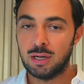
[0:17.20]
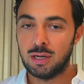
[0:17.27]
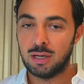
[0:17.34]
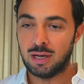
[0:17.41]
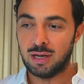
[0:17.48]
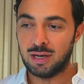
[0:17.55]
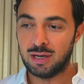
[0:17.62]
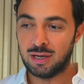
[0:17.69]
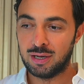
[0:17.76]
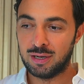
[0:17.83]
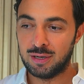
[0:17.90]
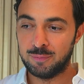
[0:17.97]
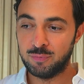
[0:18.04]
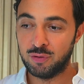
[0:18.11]

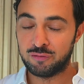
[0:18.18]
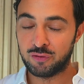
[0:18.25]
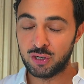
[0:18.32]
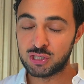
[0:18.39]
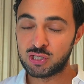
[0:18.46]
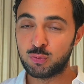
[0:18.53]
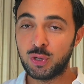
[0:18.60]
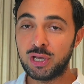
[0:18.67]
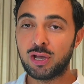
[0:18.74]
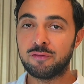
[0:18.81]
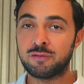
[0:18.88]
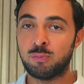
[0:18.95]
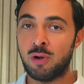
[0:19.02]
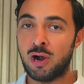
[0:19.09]
The first week
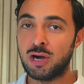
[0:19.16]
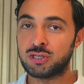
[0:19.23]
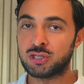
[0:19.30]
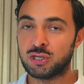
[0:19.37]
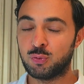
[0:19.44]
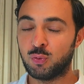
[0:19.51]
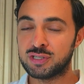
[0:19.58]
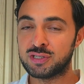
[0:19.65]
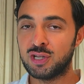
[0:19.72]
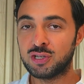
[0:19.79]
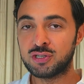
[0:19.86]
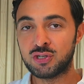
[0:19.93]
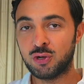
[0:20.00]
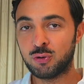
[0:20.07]
of March it was
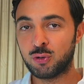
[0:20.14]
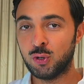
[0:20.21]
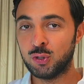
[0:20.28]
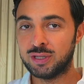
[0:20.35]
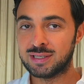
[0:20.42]
not so good.